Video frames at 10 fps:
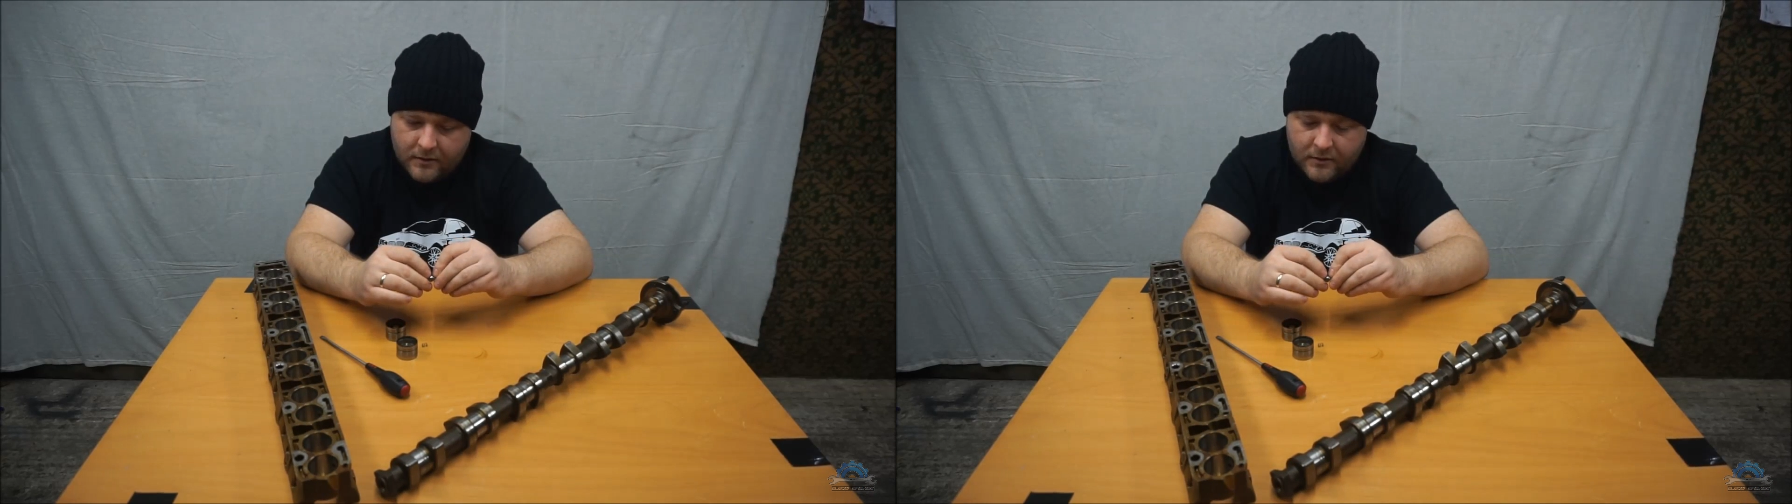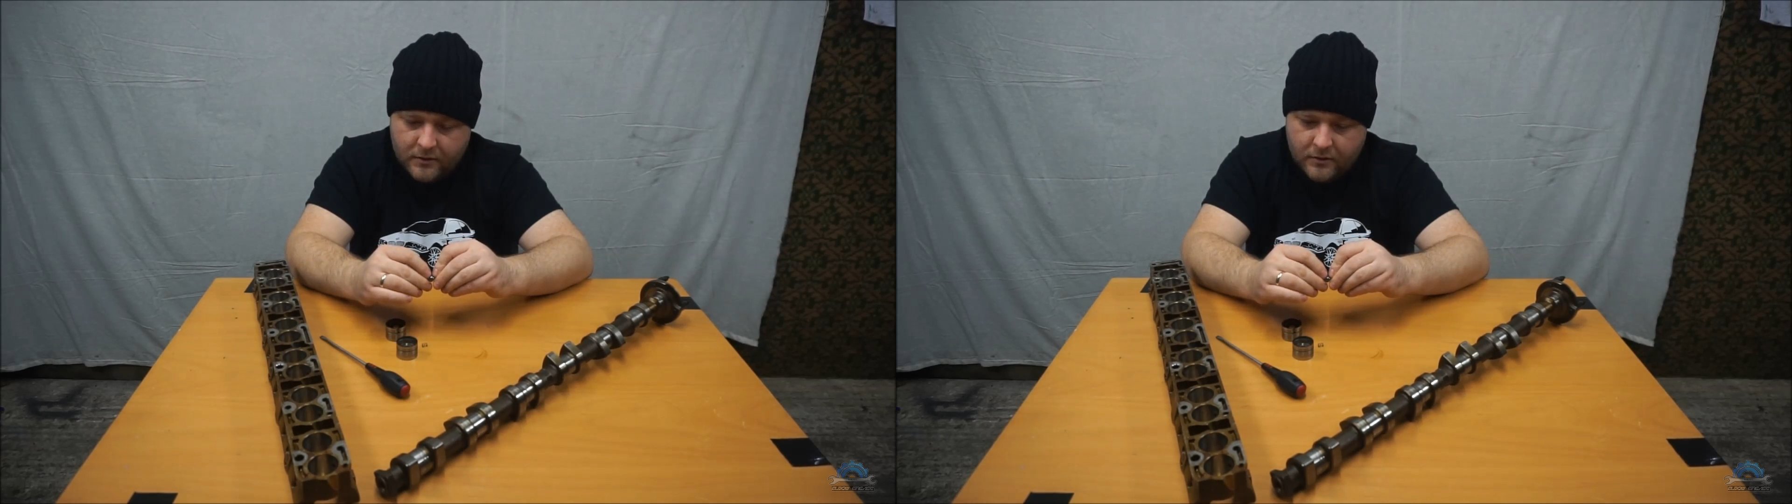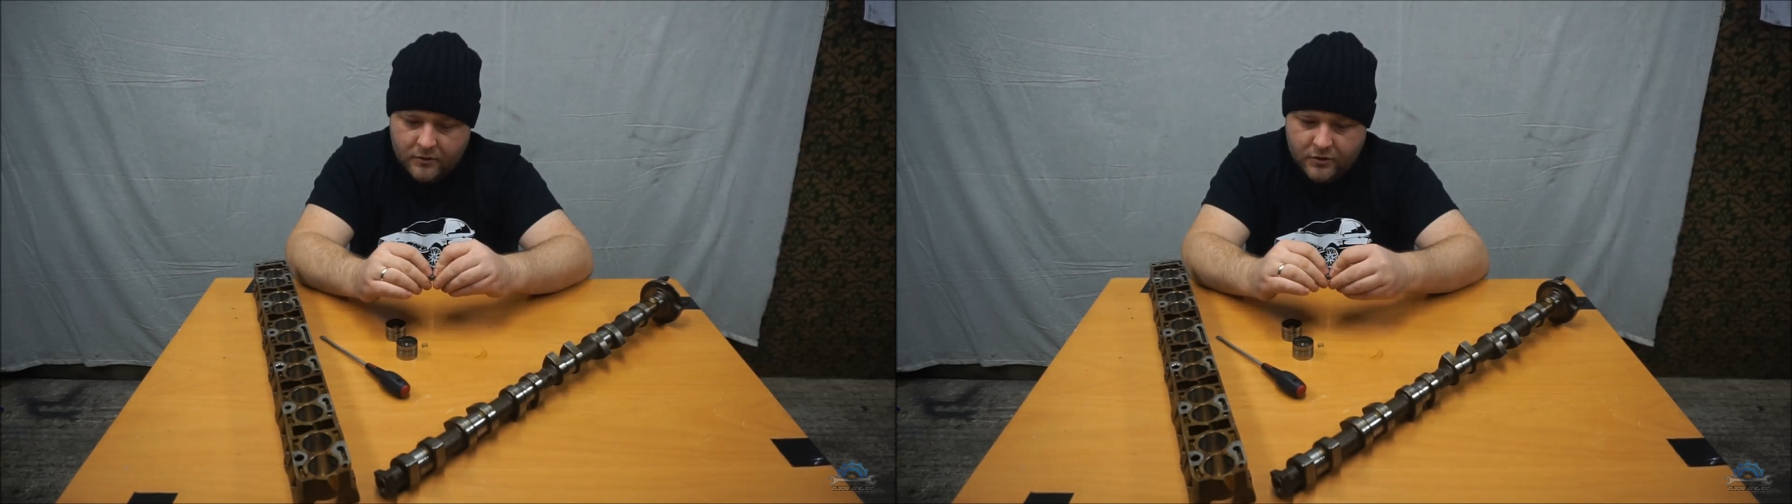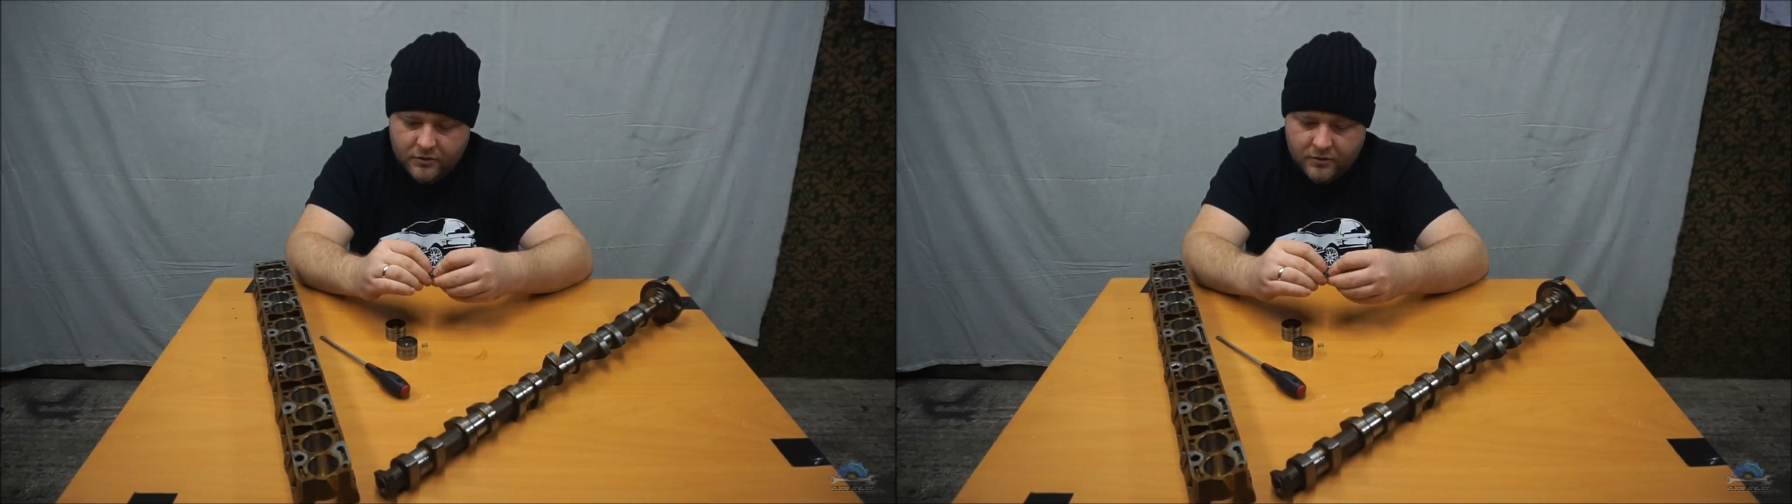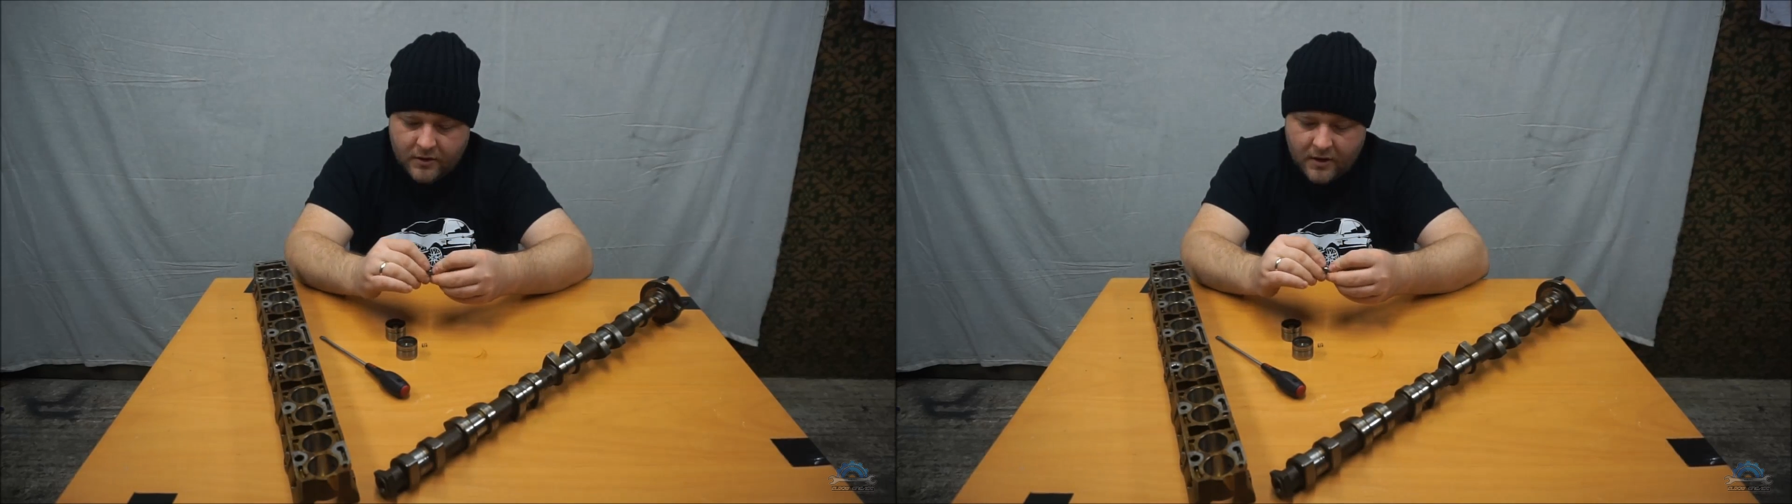you
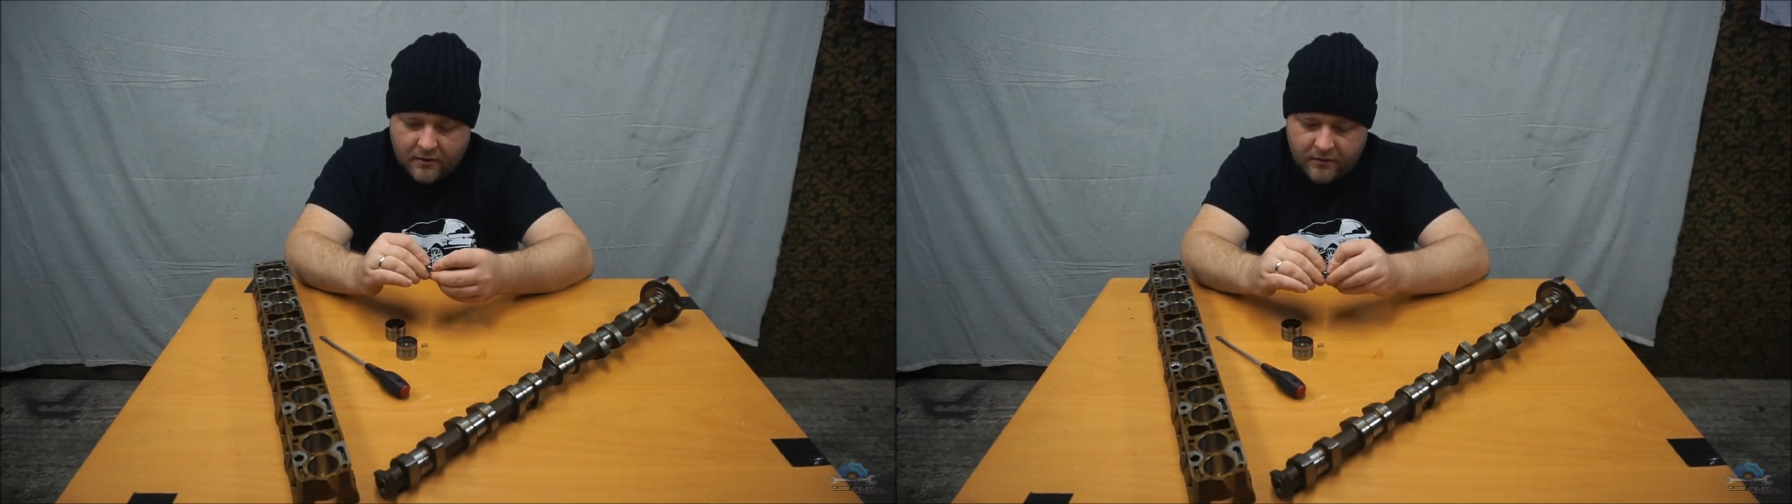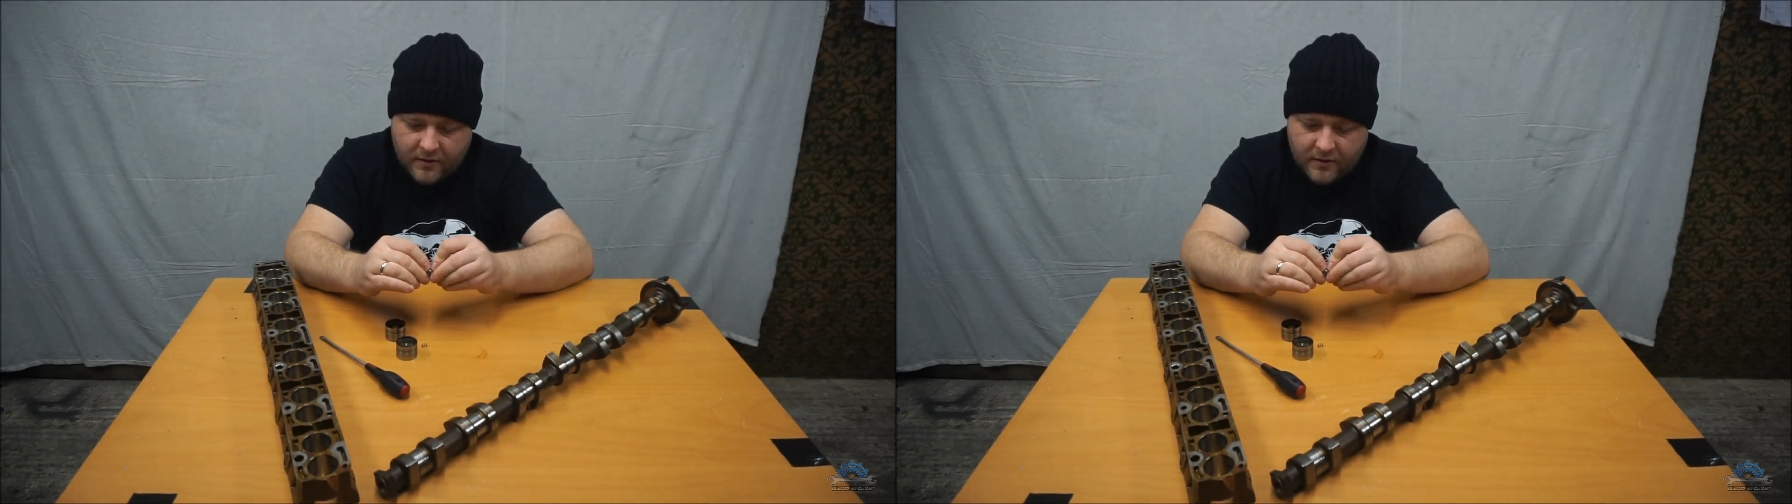shouldn't have